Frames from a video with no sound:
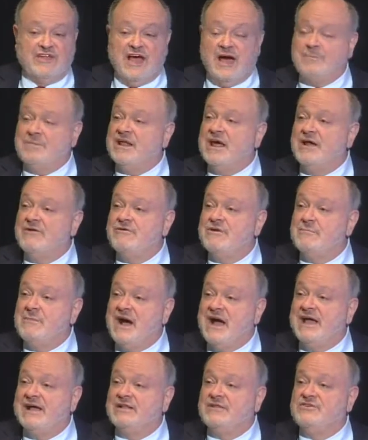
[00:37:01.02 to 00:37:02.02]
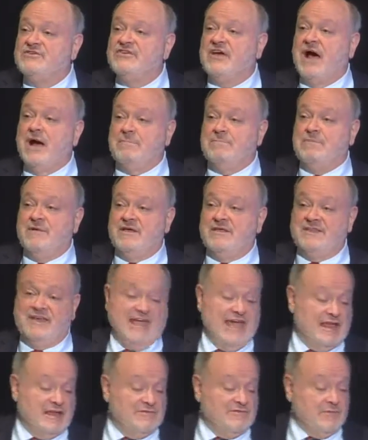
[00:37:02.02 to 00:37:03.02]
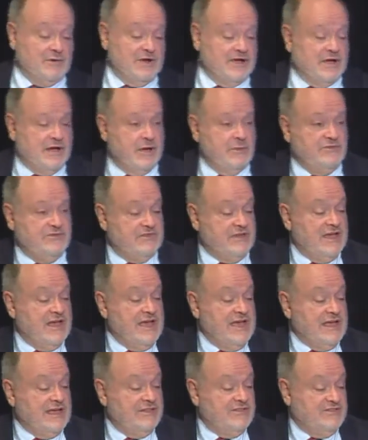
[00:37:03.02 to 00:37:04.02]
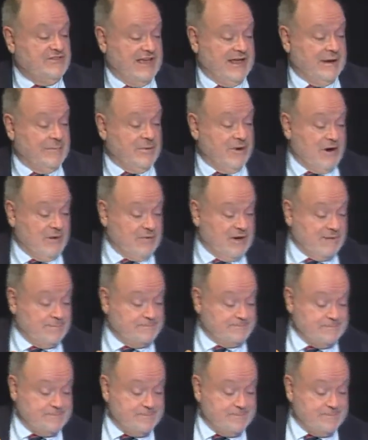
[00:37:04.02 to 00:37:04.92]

a couple hundred miles up the California coast in Santa Barbara.